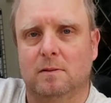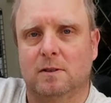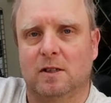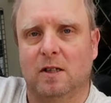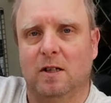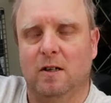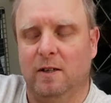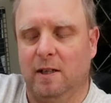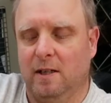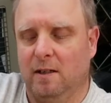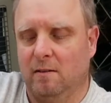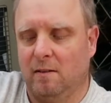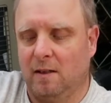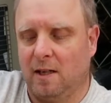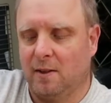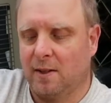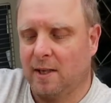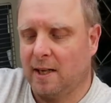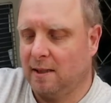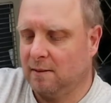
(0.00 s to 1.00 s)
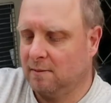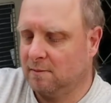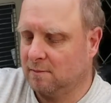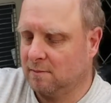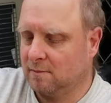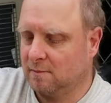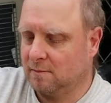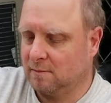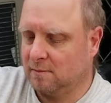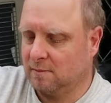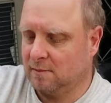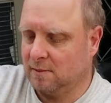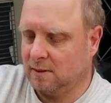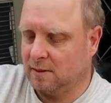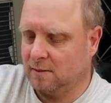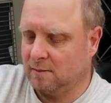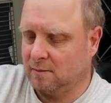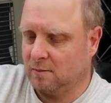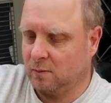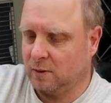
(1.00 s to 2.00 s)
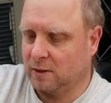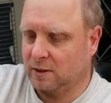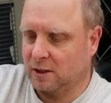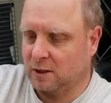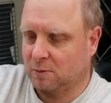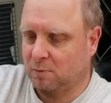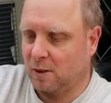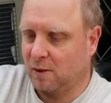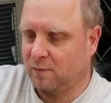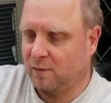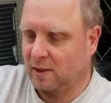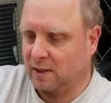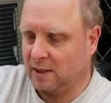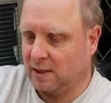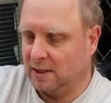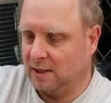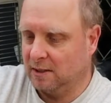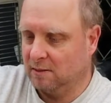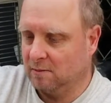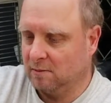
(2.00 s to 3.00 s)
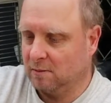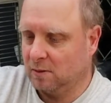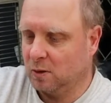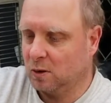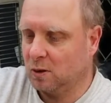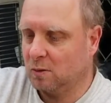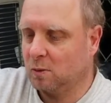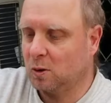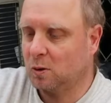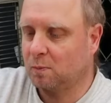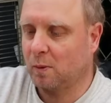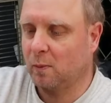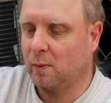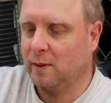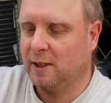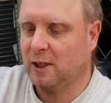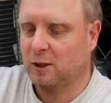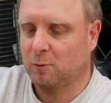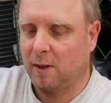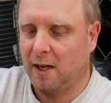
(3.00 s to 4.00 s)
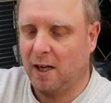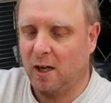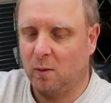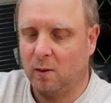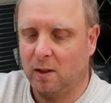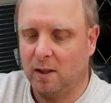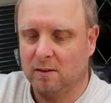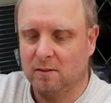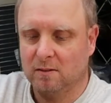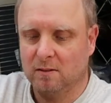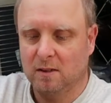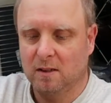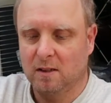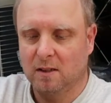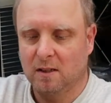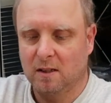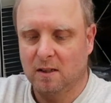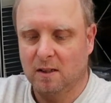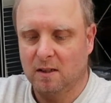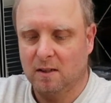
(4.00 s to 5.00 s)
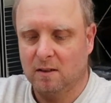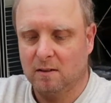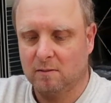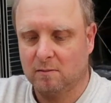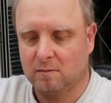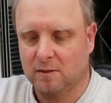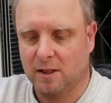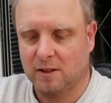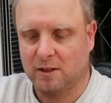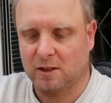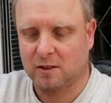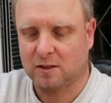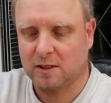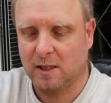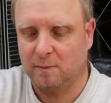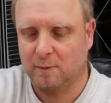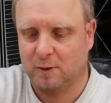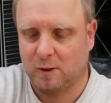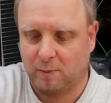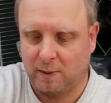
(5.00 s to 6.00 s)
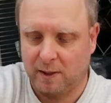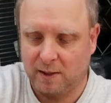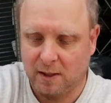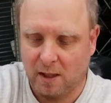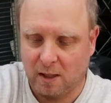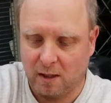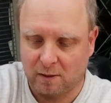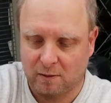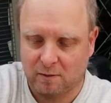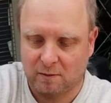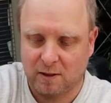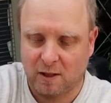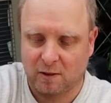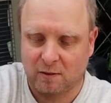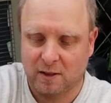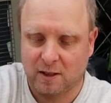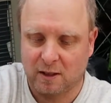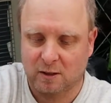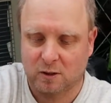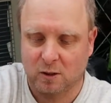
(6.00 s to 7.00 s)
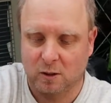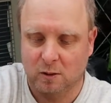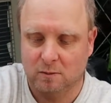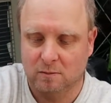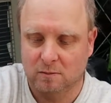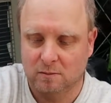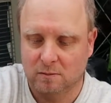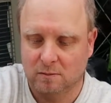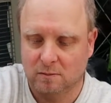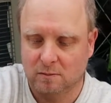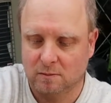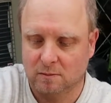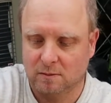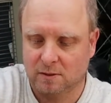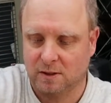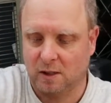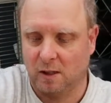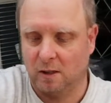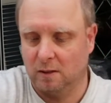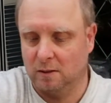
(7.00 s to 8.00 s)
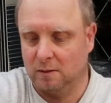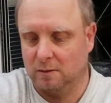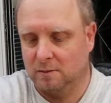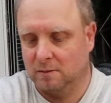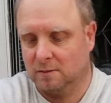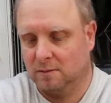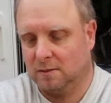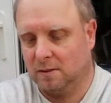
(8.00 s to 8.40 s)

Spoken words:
turn it like that, which is perfectly normal, but when there's power, there just seems to be nothing at all. So